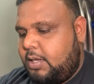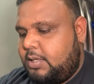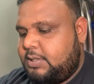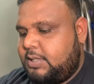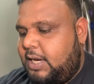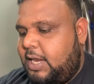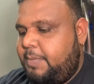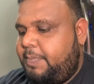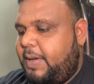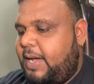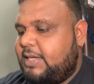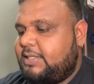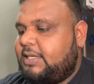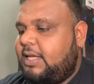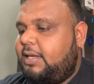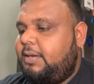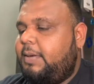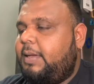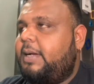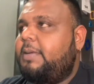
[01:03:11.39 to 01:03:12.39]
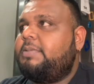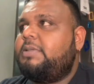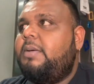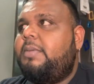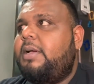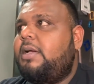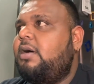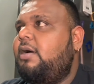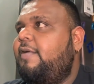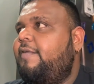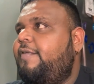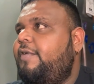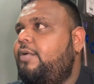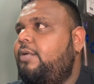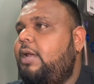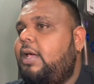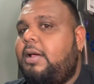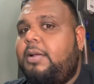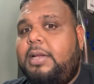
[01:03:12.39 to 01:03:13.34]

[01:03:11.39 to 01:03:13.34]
So they pass and they pick up some curfew. Like